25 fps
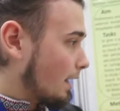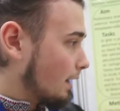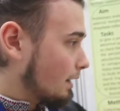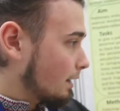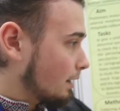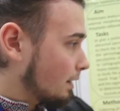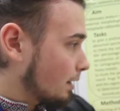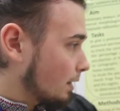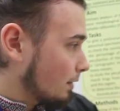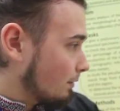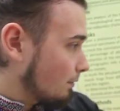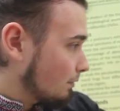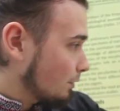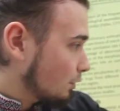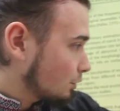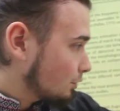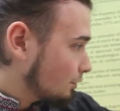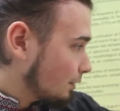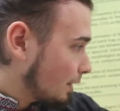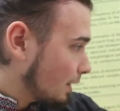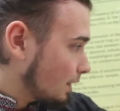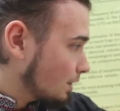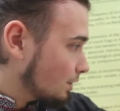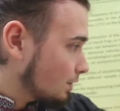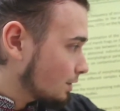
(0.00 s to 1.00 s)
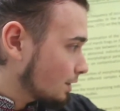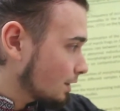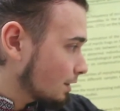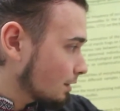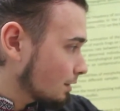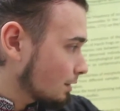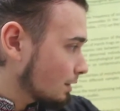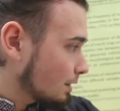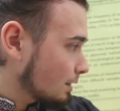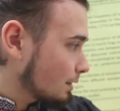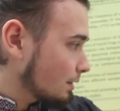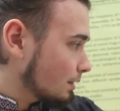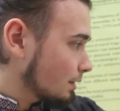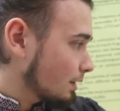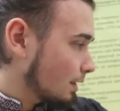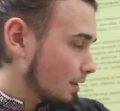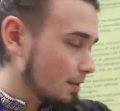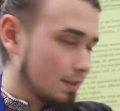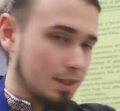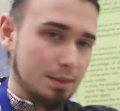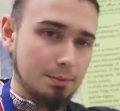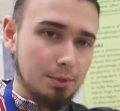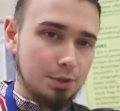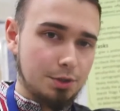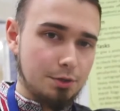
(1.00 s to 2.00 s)
uh, fluctuating uh,
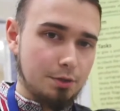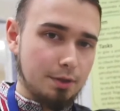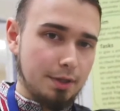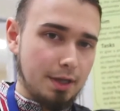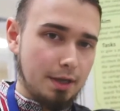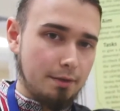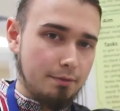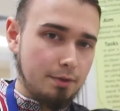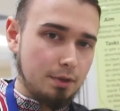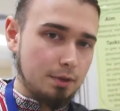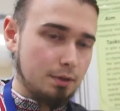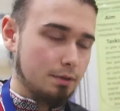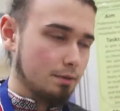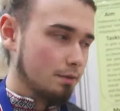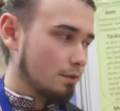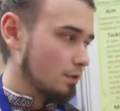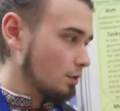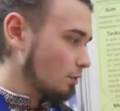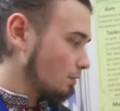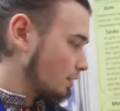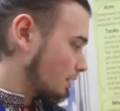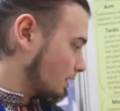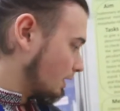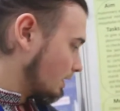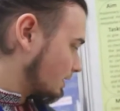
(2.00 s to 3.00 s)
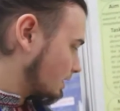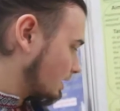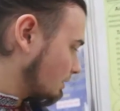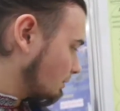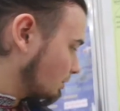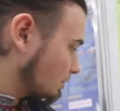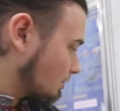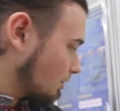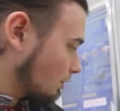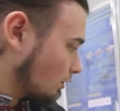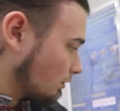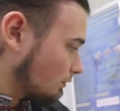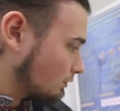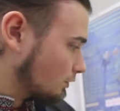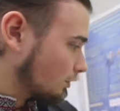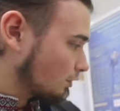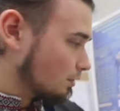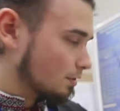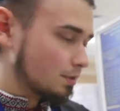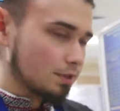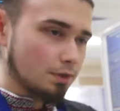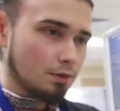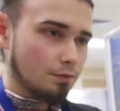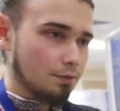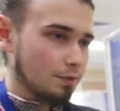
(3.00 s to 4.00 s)
asymmetry level, so asymmetry of
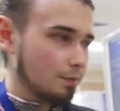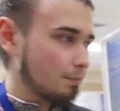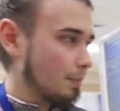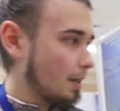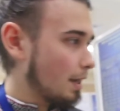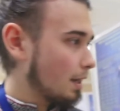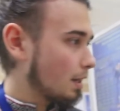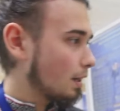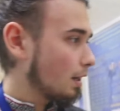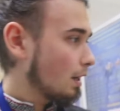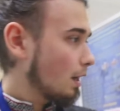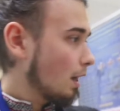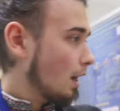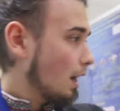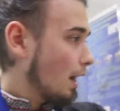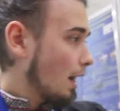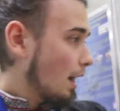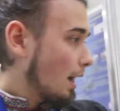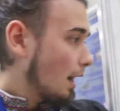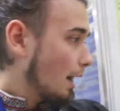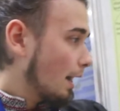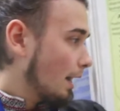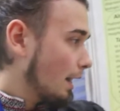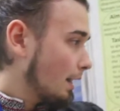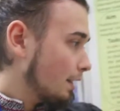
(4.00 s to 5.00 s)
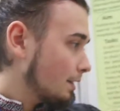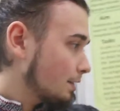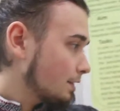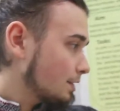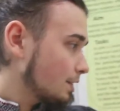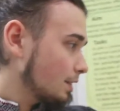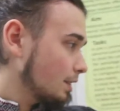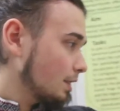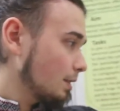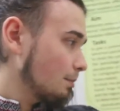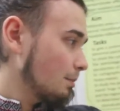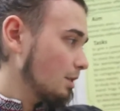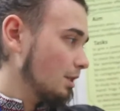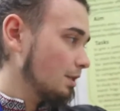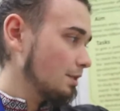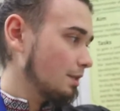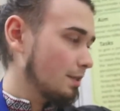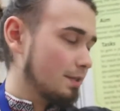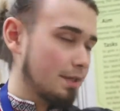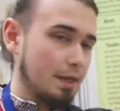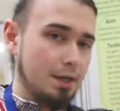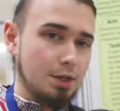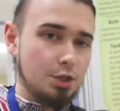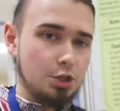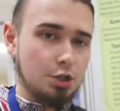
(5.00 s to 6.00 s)
dots on the back, and uh,
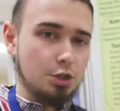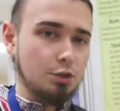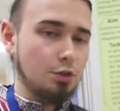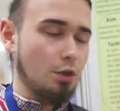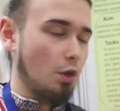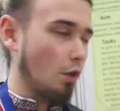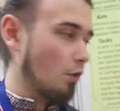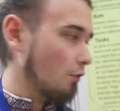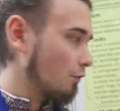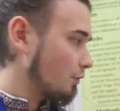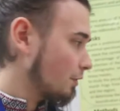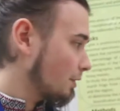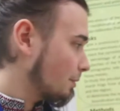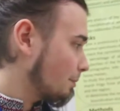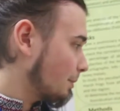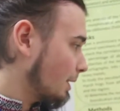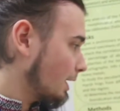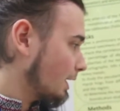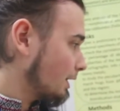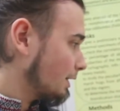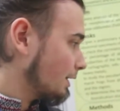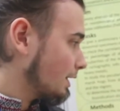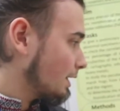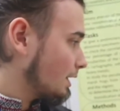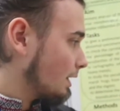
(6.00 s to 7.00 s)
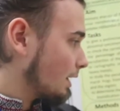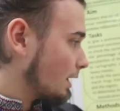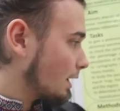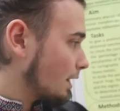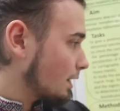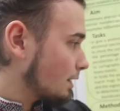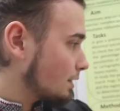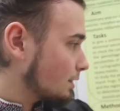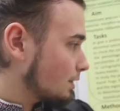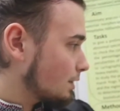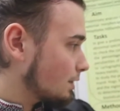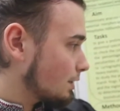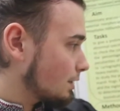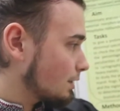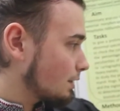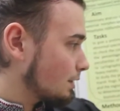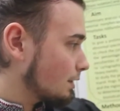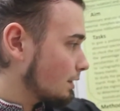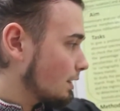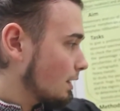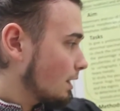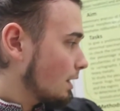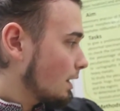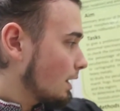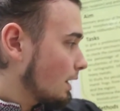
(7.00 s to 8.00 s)
melanization of the belly and
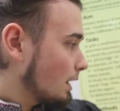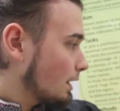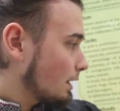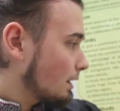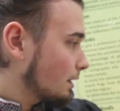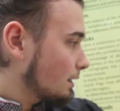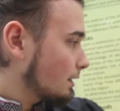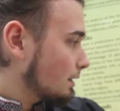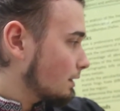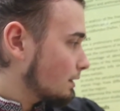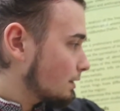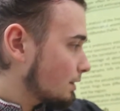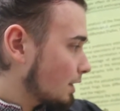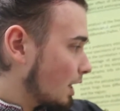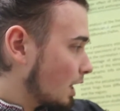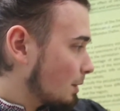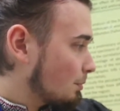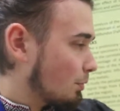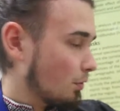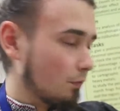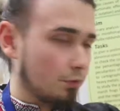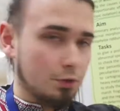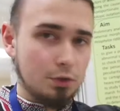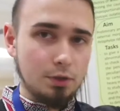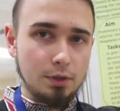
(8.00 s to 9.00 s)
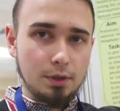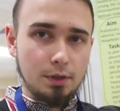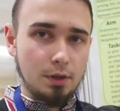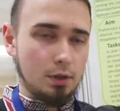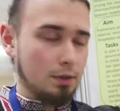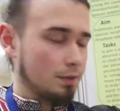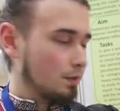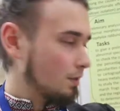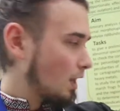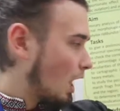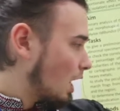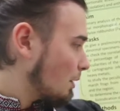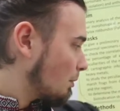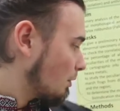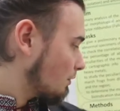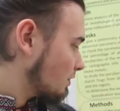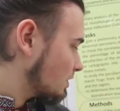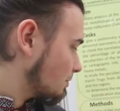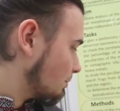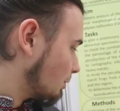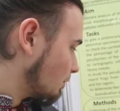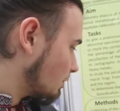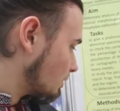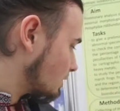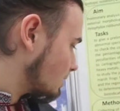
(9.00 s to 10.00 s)
uh, uh, type of type of
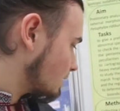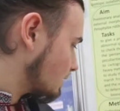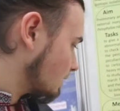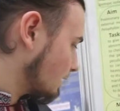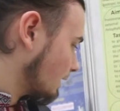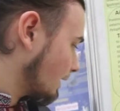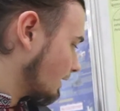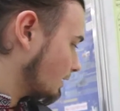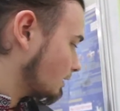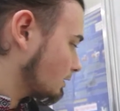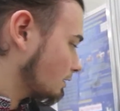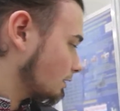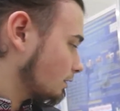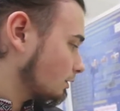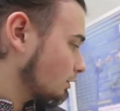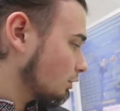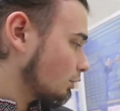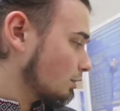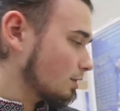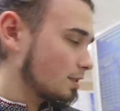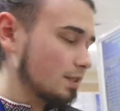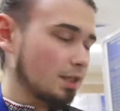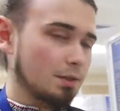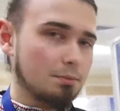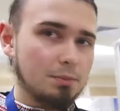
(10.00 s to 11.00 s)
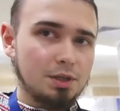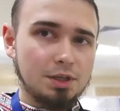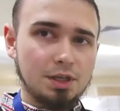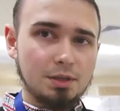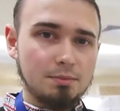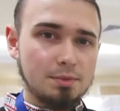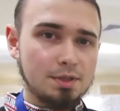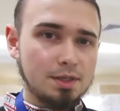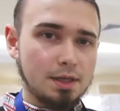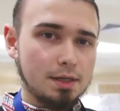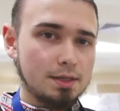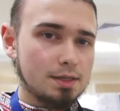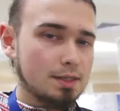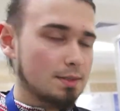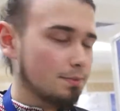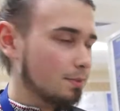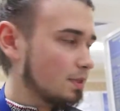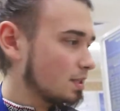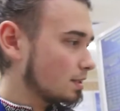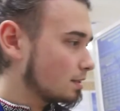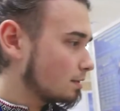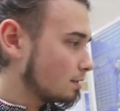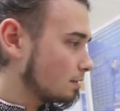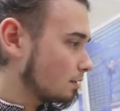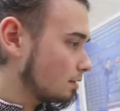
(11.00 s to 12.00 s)
spots like dots and medium-sized
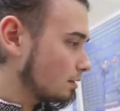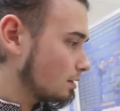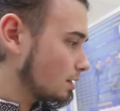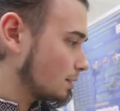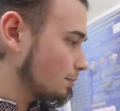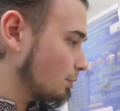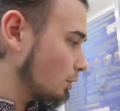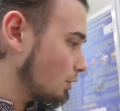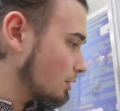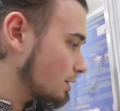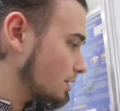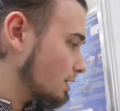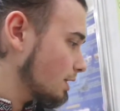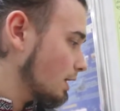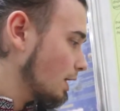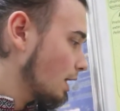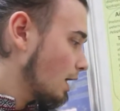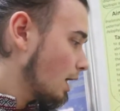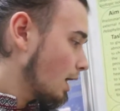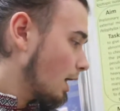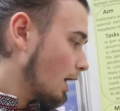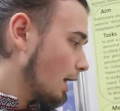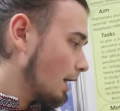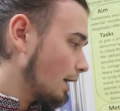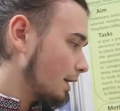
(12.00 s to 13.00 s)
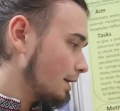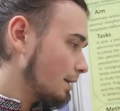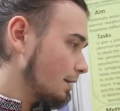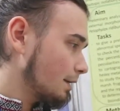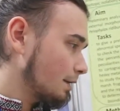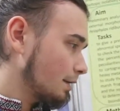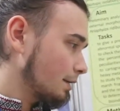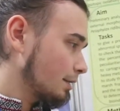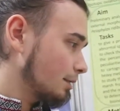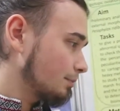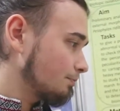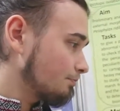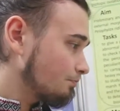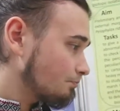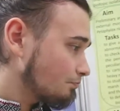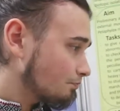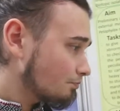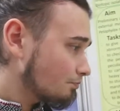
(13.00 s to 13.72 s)
spots are um,